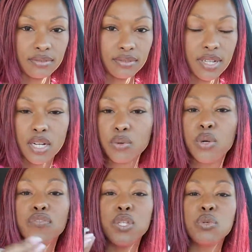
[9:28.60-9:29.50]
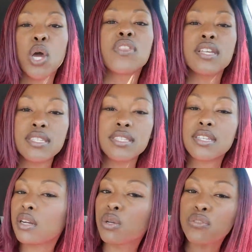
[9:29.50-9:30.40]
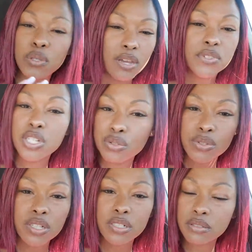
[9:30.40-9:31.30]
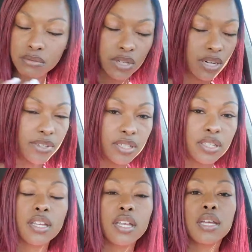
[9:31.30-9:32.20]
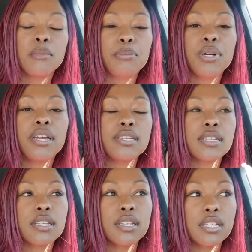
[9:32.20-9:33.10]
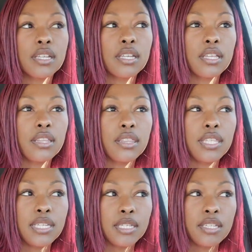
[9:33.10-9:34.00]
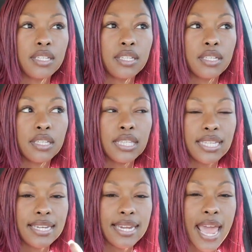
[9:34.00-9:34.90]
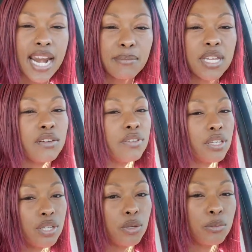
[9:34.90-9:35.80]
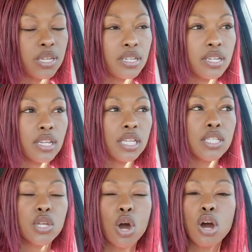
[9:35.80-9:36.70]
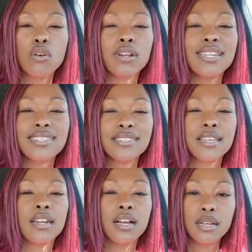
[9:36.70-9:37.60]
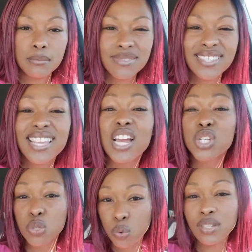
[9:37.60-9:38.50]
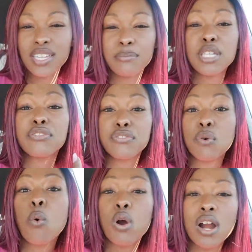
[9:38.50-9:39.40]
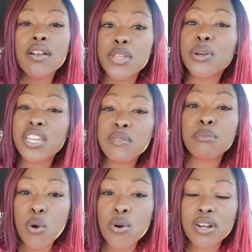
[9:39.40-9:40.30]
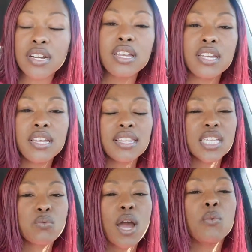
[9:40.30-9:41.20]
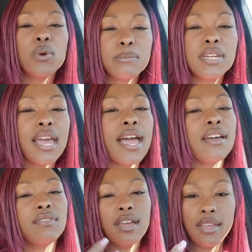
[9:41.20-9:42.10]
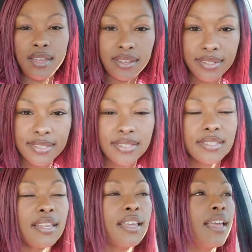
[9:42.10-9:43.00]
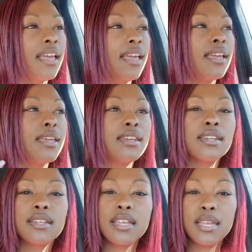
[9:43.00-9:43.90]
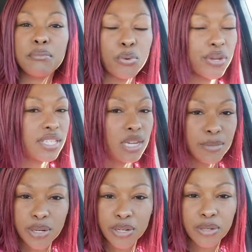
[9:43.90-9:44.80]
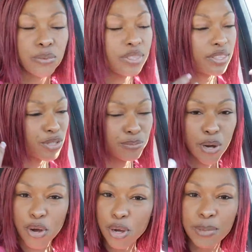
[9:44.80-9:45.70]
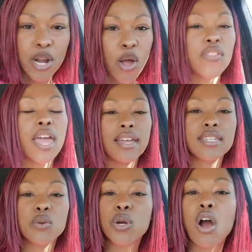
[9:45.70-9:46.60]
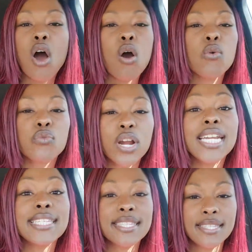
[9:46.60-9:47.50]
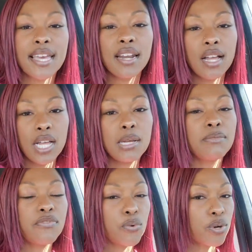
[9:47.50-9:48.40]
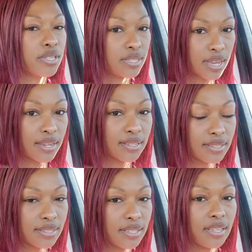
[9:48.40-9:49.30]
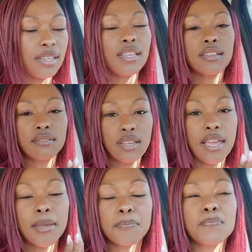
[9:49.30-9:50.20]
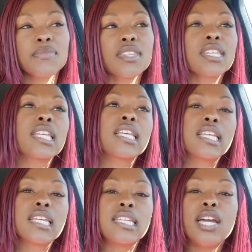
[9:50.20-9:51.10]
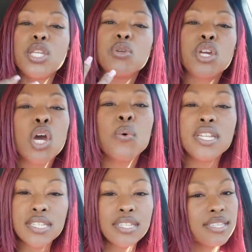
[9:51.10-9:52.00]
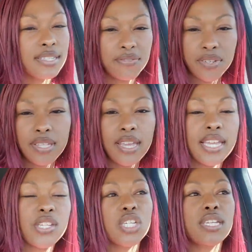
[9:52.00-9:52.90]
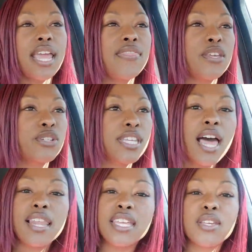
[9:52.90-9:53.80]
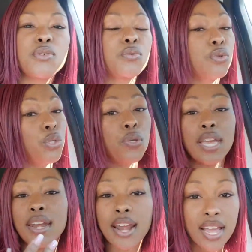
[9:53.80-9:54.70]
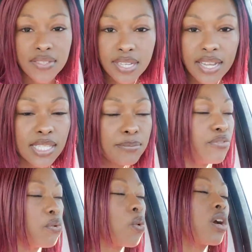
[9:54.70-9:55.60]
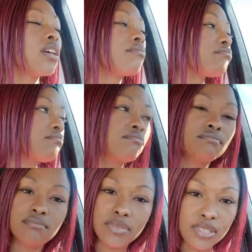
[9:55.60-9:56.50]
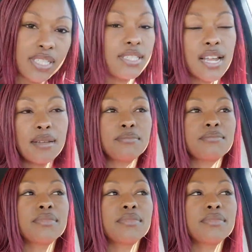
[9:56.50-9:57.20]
I don't know if you know this. I don't know if you have children, whatever. But the anatomy of a human is already set up sexually before they're even born. That's why women have eggs and boys come here with their sperm and all that. We're already set up for sex. Okay? Now you go into this affiliation and they're telling you you cannot have sex before this time.